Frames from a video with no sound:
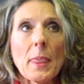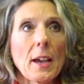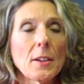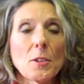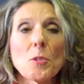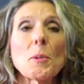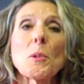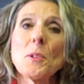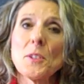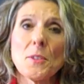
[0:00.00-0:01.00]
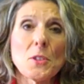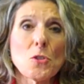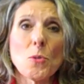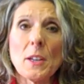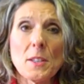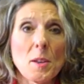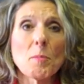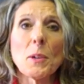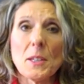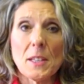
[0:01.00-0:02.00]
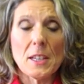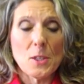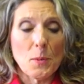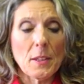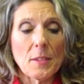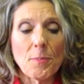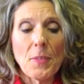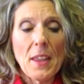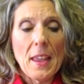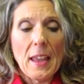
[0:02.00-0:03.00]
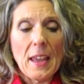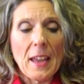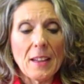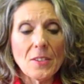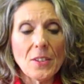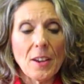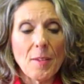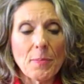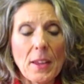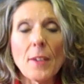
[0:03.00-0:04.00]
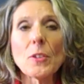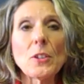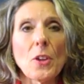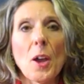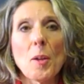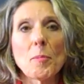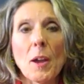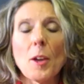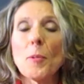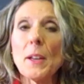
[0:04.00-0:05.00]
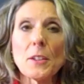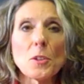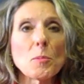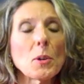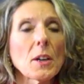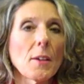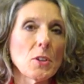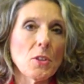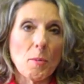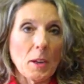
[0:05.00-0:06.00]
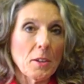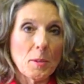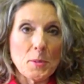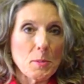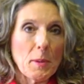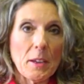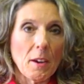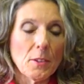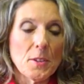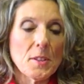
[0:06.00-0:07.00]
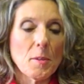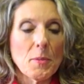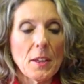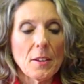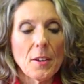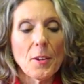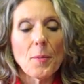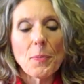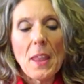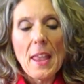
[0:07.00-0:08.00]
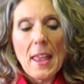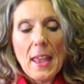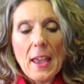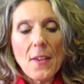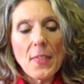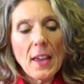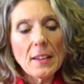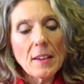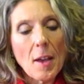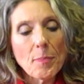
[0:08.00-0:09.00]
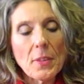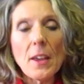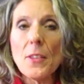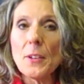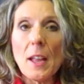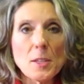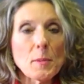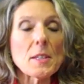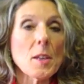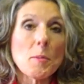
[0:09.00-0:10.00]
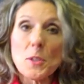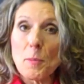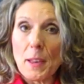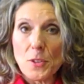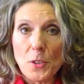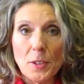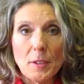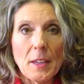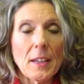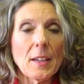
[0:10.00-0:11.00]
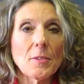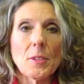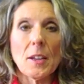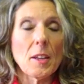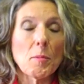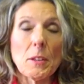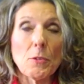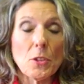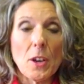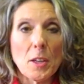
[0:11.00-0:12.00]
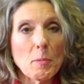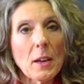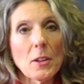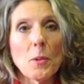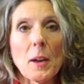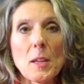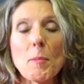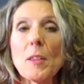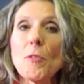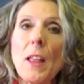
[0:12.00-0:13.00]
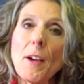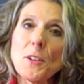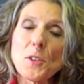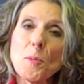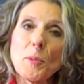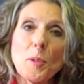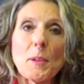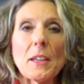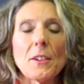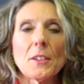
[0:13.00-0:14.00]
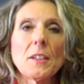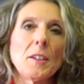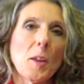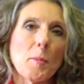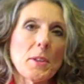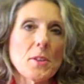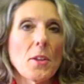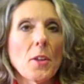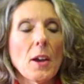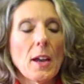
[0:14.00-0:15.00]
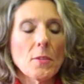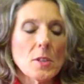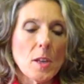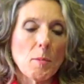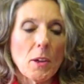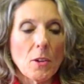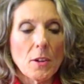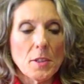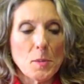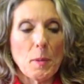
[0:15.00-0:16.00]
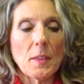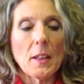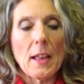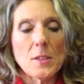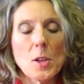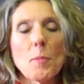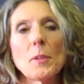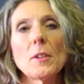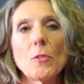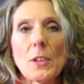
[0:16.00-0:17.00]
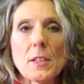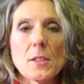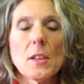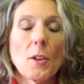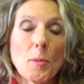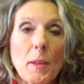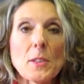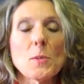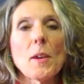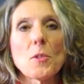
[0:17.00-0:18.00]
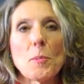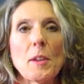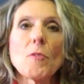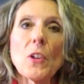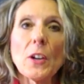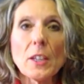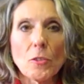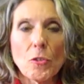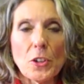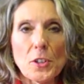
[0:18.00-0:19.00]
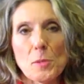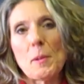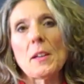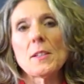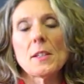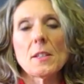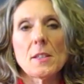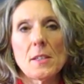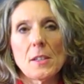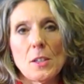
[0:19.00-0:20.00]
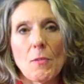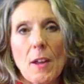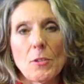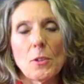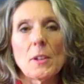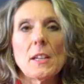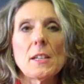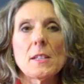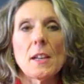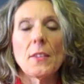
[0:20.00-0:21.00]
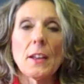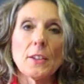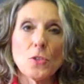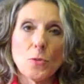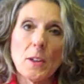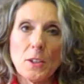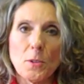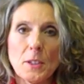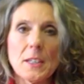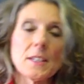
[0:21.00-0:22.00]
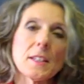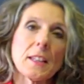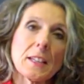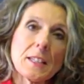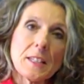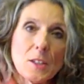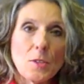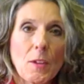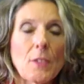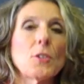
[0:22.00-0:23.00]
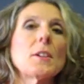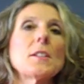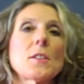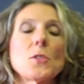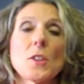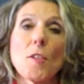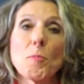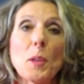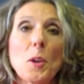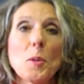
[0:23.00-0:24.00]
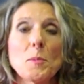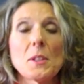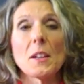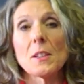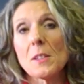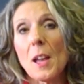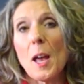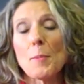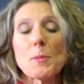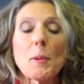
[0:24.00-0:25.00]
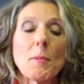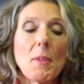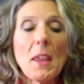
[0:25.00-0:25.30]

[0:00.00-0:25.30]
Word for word: I don't know, three quarters of his twenty-some books that he's written. And um, every time I read a new book, every time I hear him speak, I learn something new. And then um, the other announcement, summer semester, and I can't believe we're talking about it already, but the flowers are blooming here in Columbus, although I have to say my yard has spent the last couple of weeks, or months rather, being very confused because it's sixty-five degrees, and then it's twenty degrees, and then it's sixty-five degrees, so stuff blooms, and then it stops. But